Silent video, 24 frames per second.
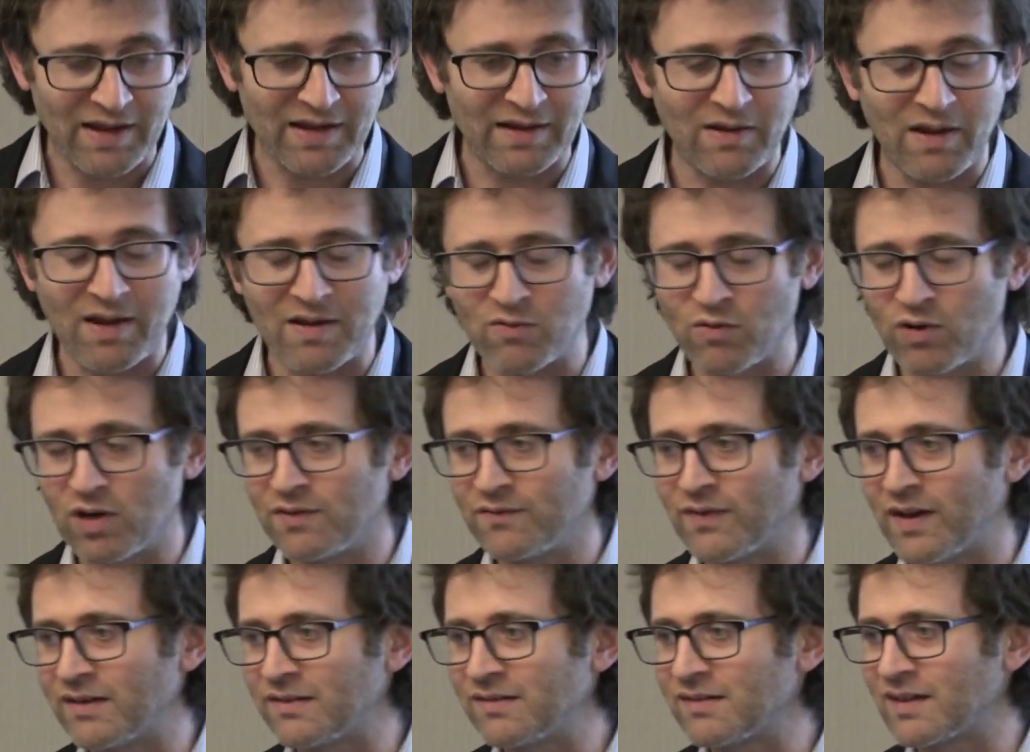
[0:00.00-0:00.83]
and all of
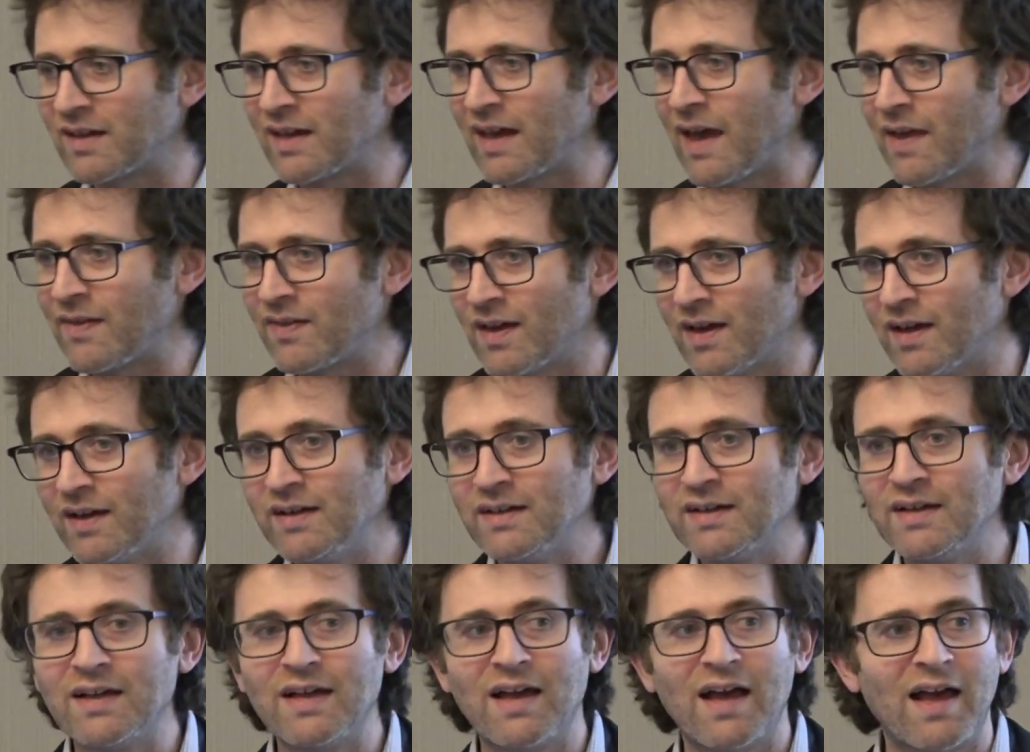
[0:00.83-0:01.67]
us together
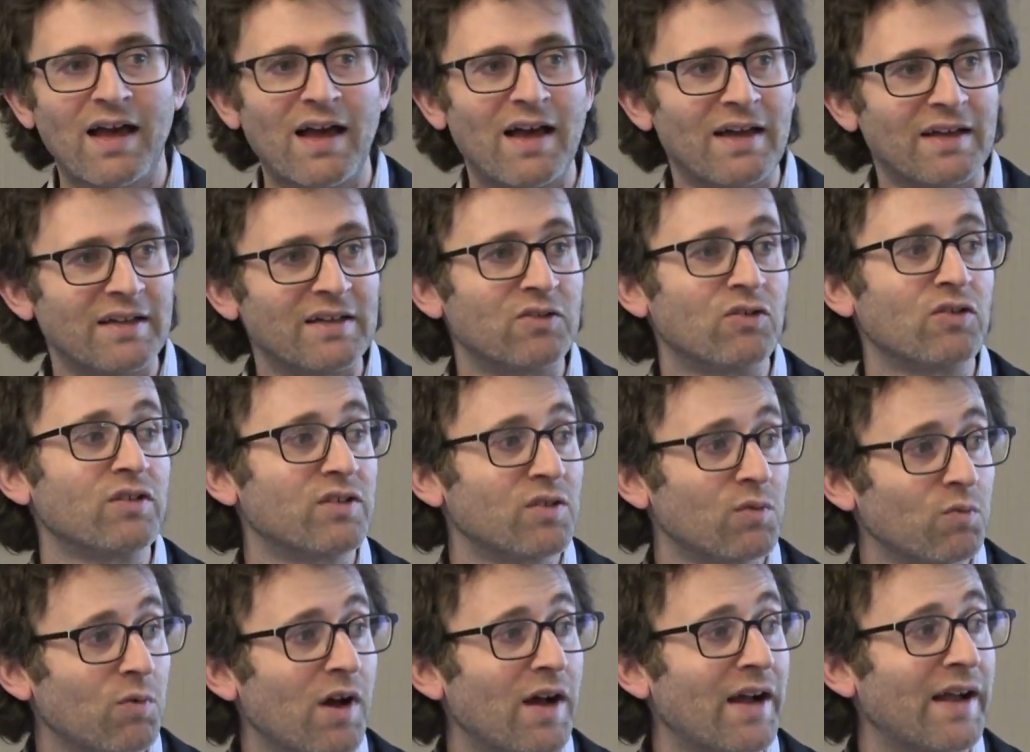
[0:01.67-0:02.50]
in order to
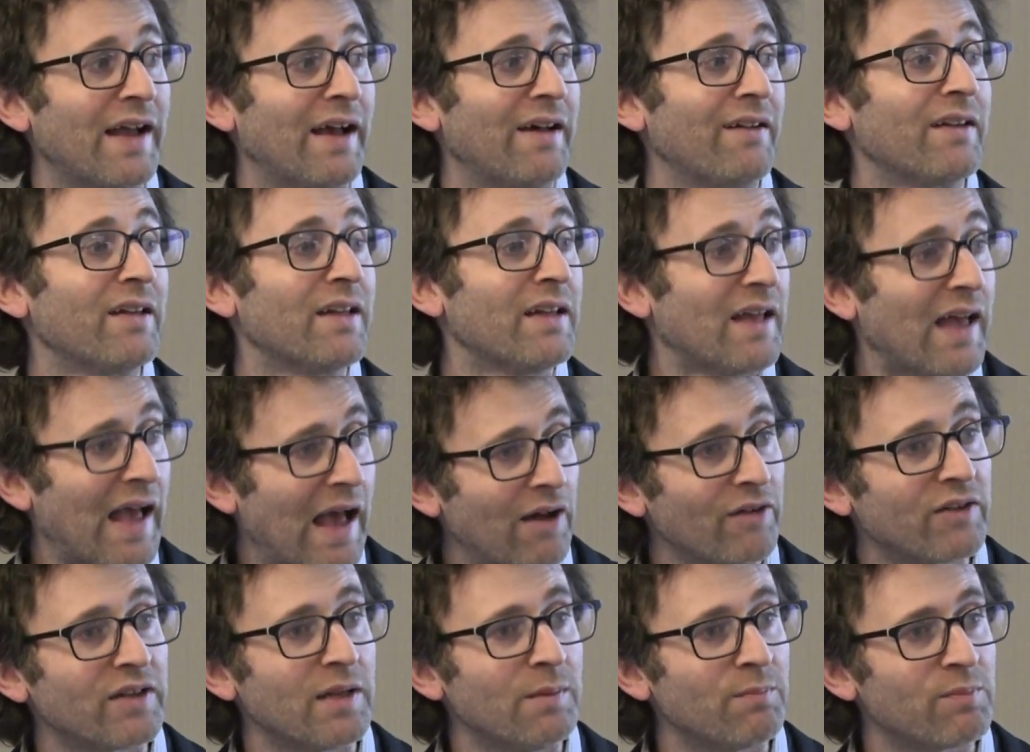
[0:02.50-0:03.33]
work out how
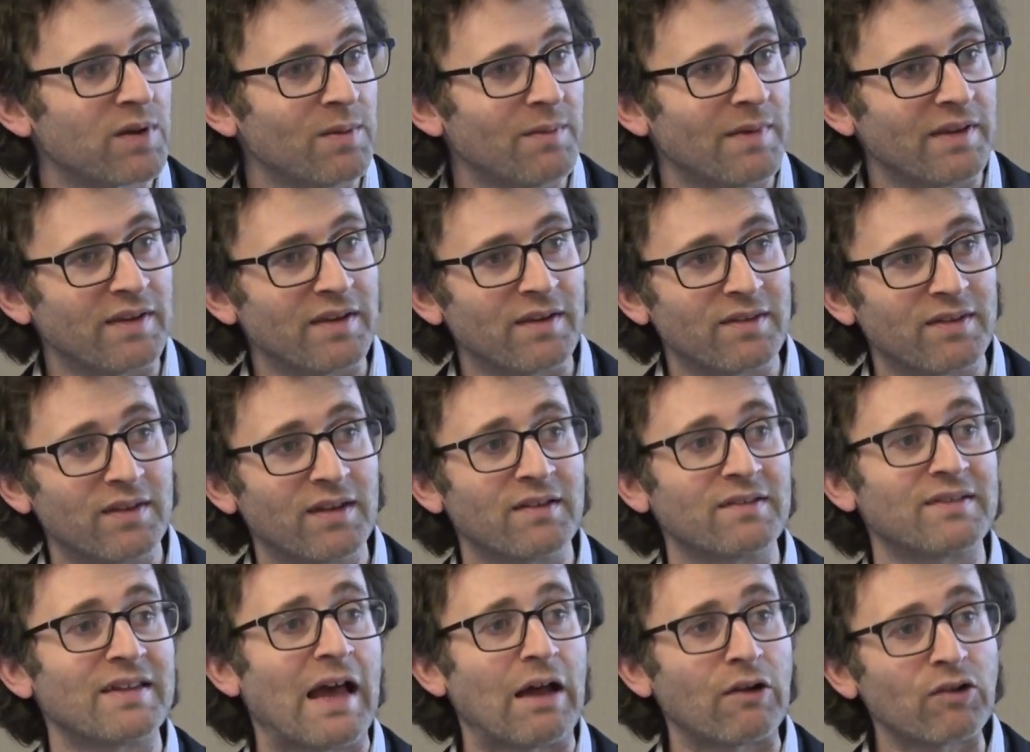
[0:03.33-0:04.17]
to implement these
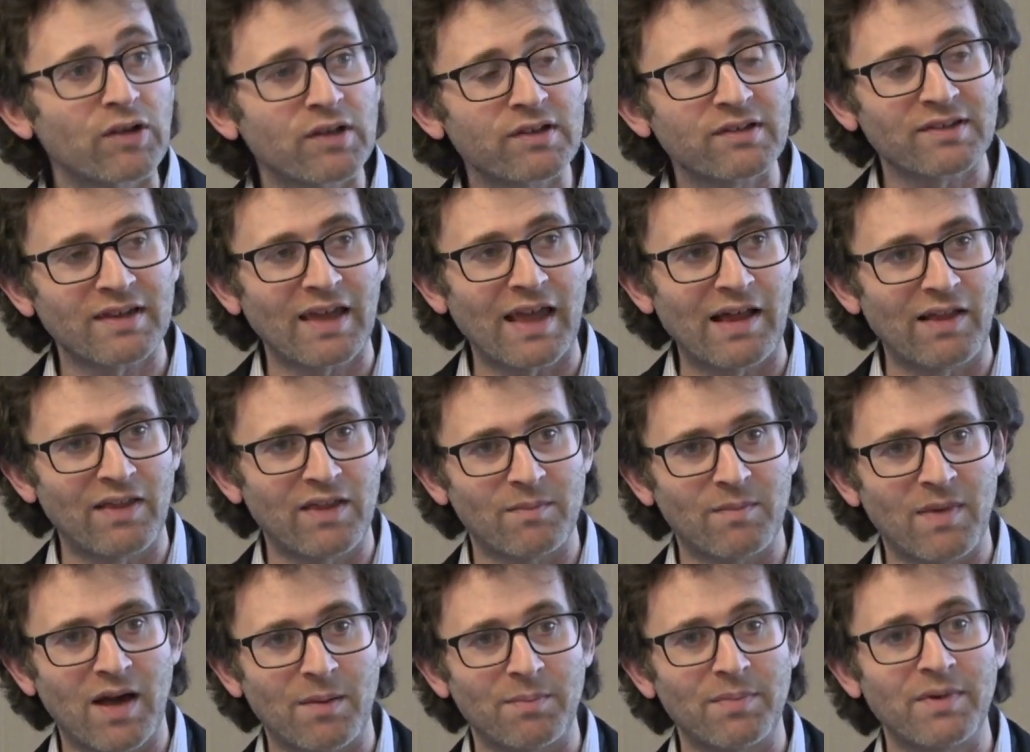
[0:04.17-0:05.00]
things, how to scale
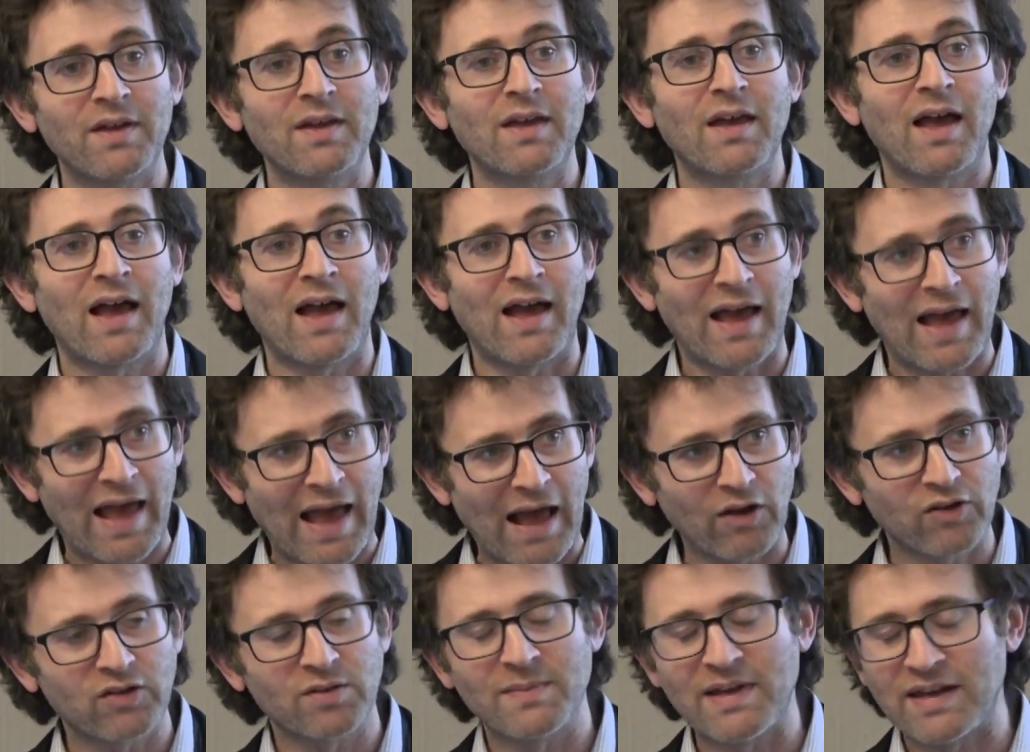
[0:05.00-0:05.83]
them up,
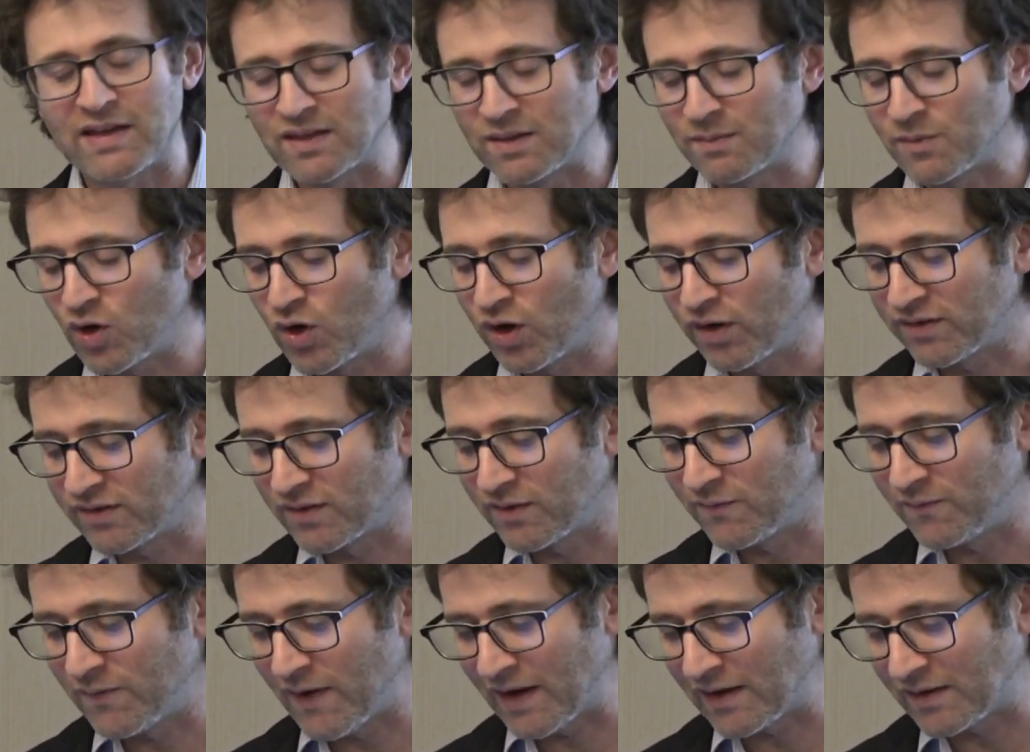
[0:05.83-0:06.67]
how to make them cost
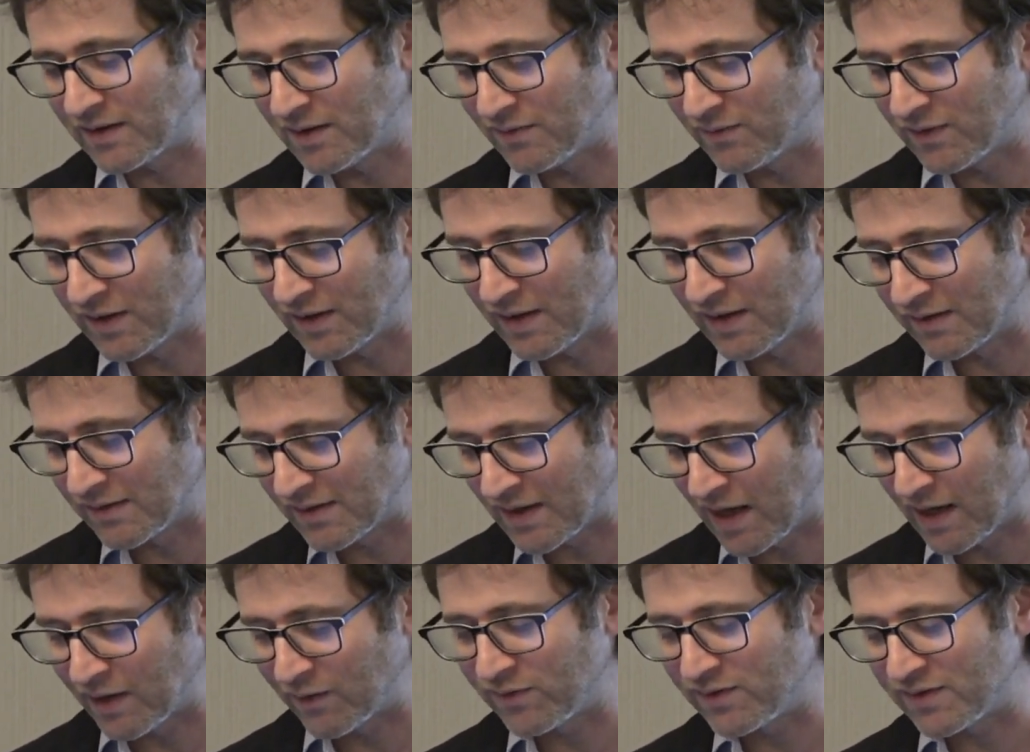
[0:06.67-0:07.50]
effective is
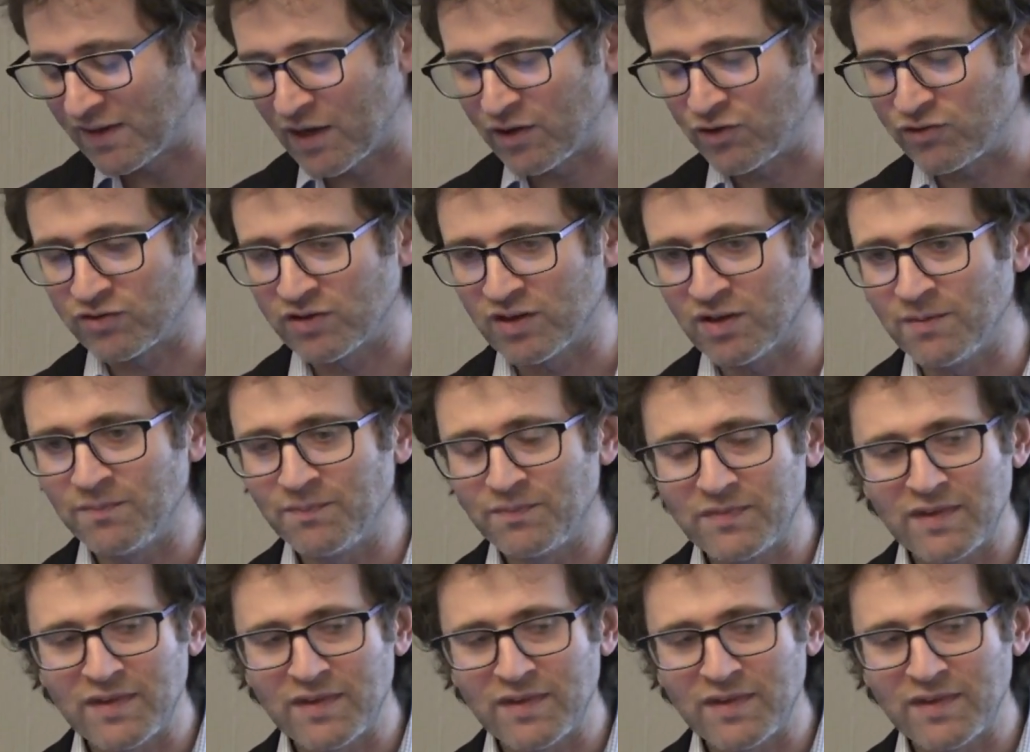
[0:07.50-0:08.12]
kind of central.